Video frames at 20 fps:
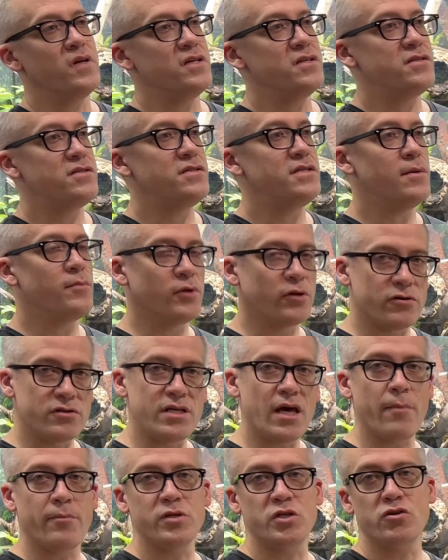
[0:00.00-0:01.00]
Similar
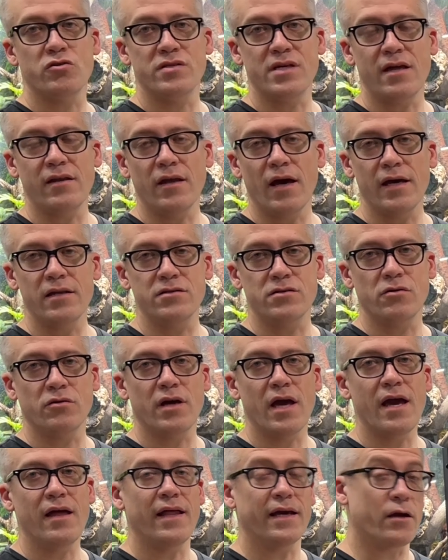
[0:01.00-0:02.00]
temperatures at night is
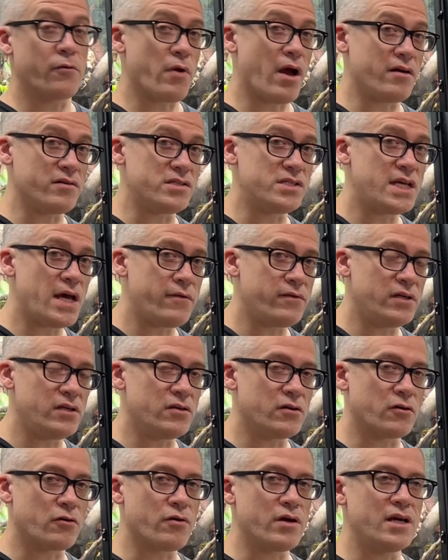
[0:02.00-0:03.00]
okay, like around 70
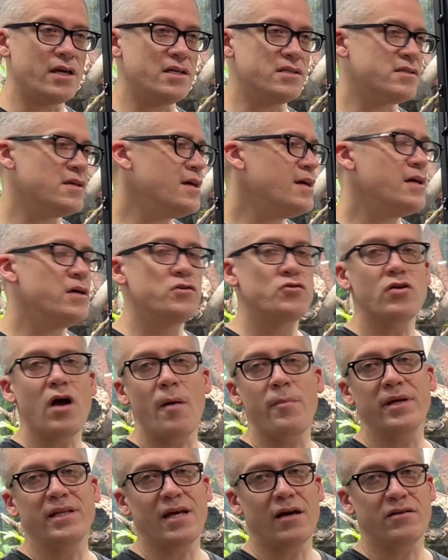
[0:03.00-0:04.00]
degrees.
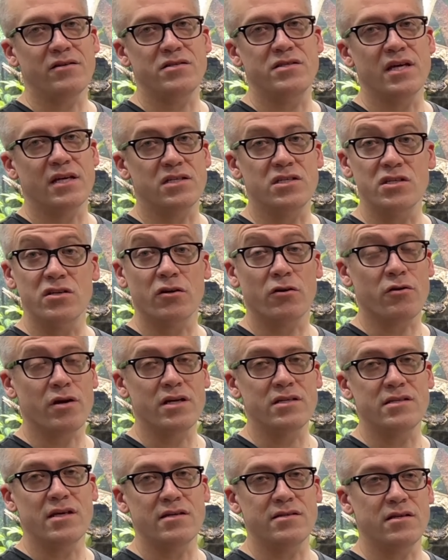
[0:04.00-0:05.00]
Dropping down to 60
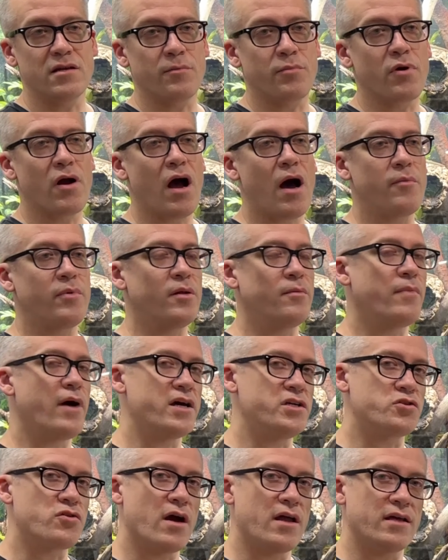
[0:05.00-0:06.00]
degrees isn't a problem. I
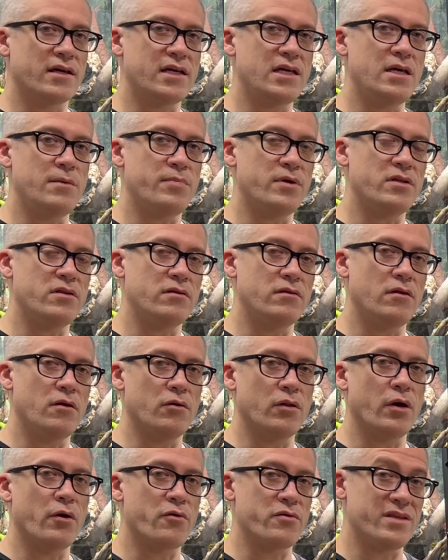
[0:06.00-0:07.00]
try to keep it no
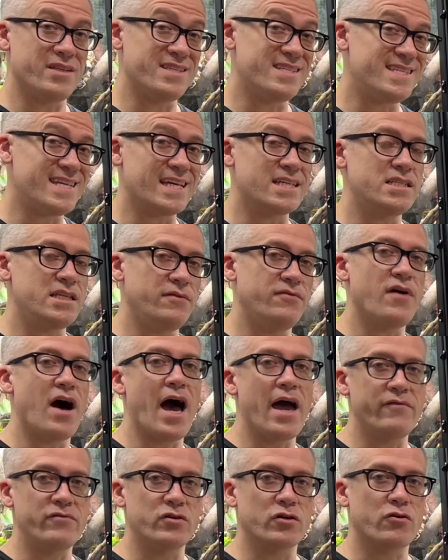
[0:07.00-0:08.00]
lower than
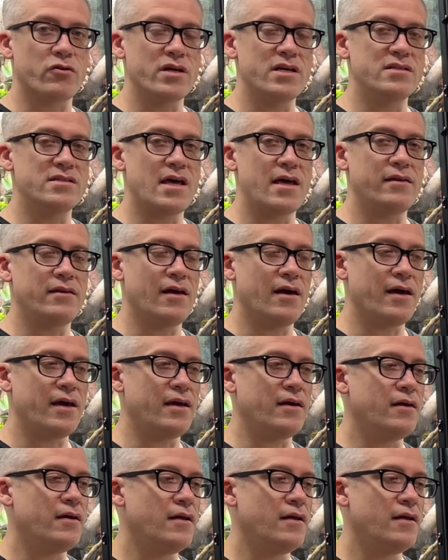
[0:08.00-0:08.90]
65 degrees at night.